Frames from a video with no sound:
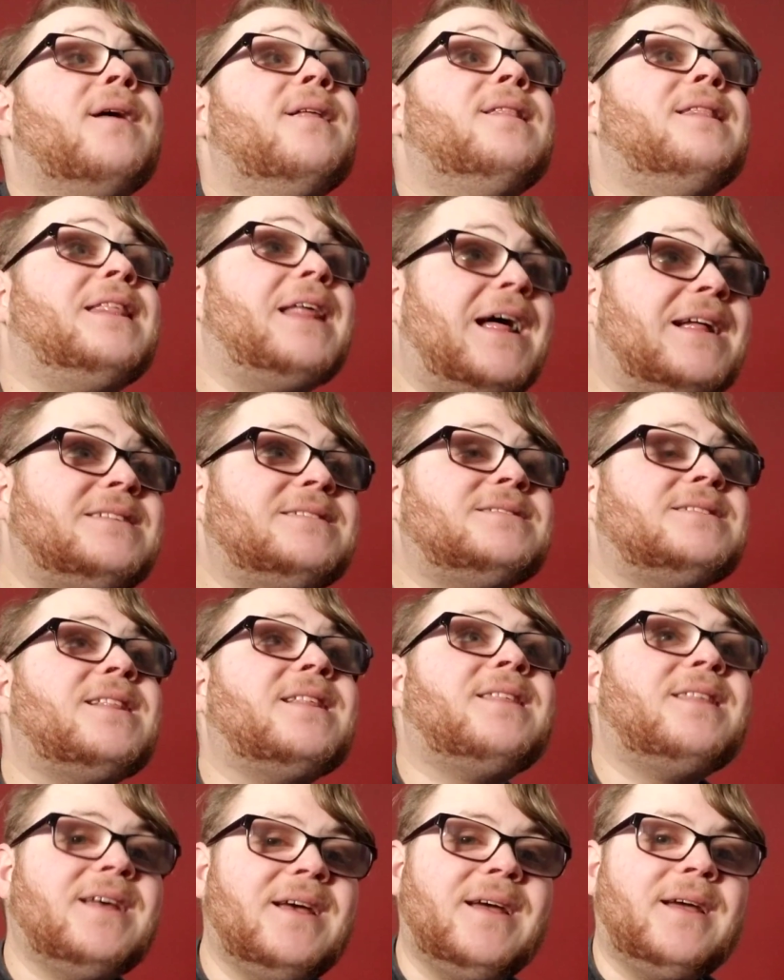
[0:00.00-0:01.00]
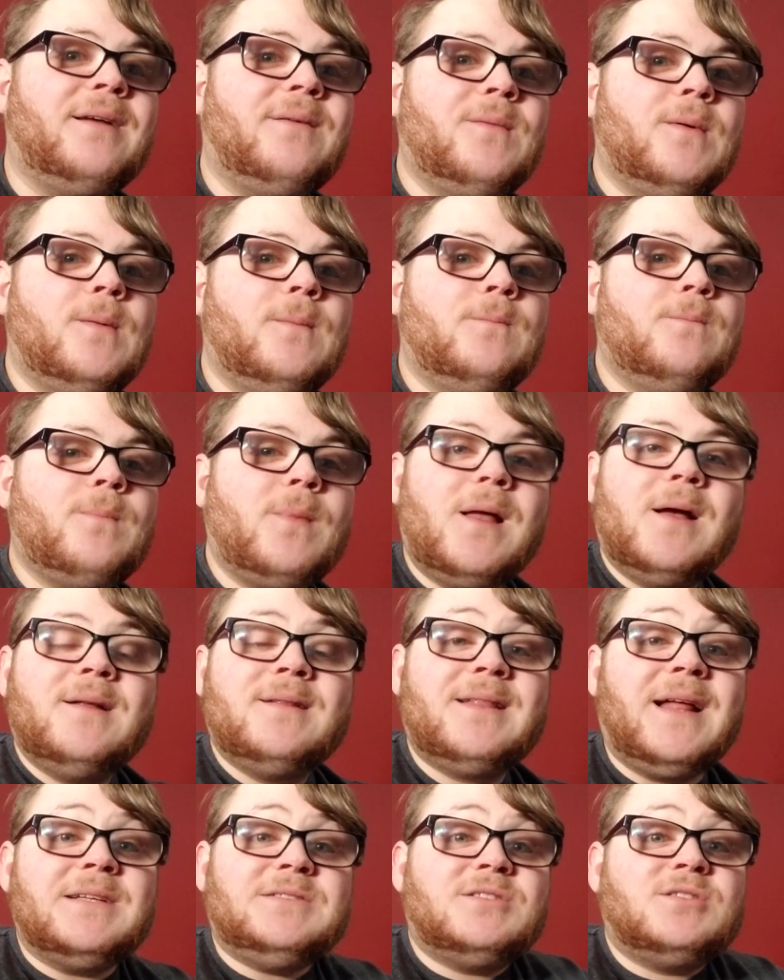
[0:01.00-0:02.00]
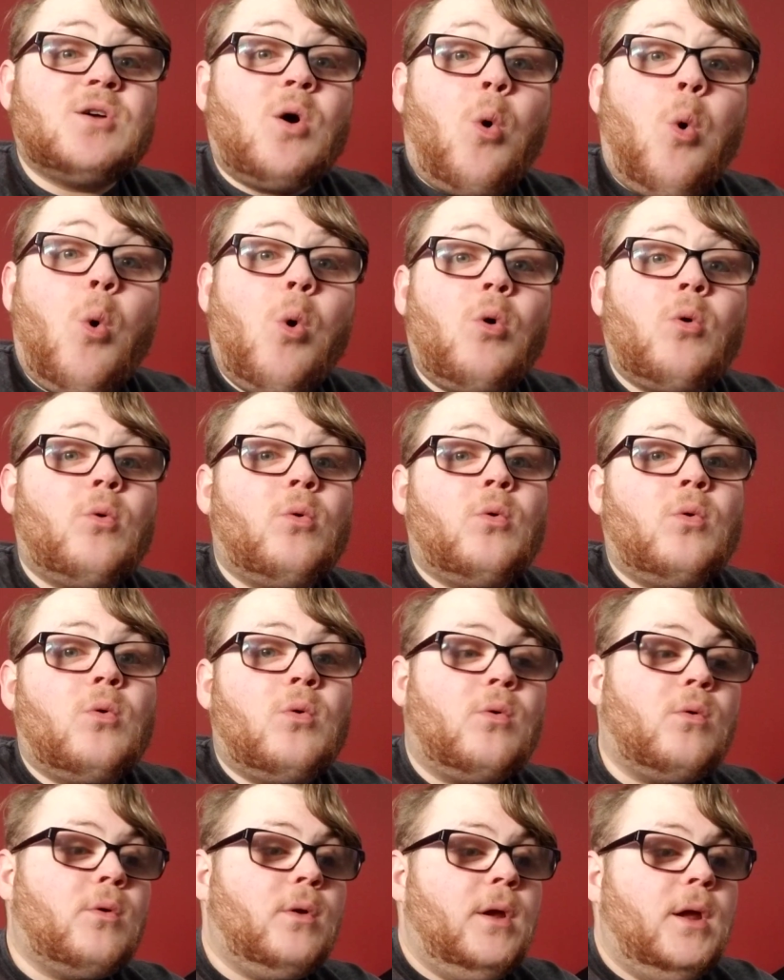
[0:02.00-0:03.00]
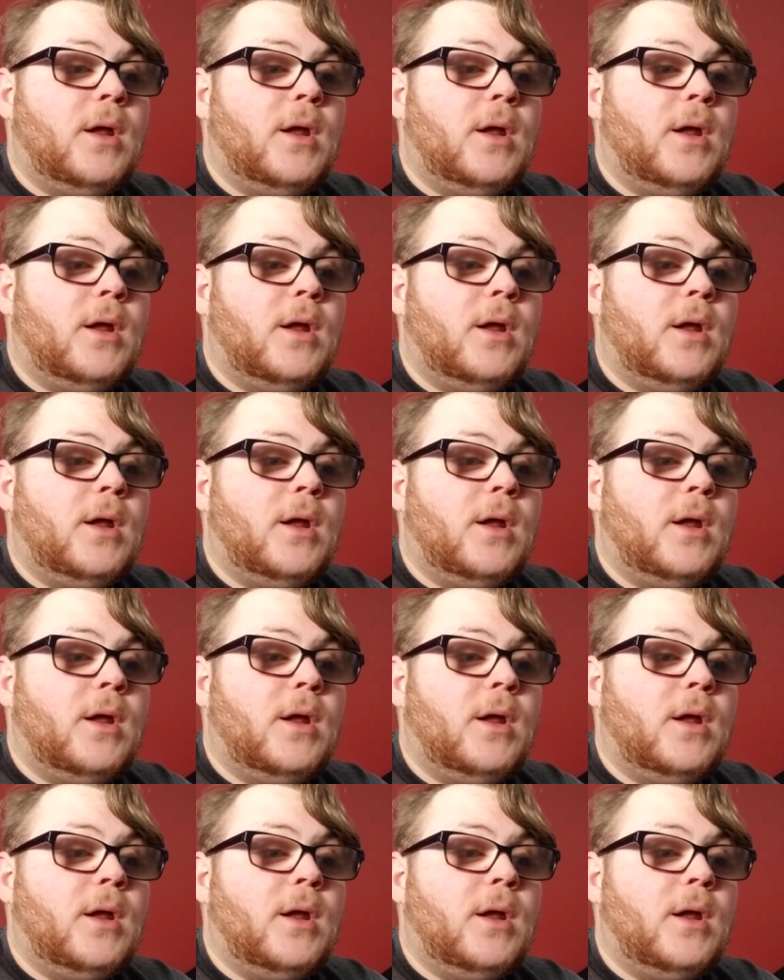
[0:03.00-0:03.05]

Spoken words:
That's the thing. That's the whole,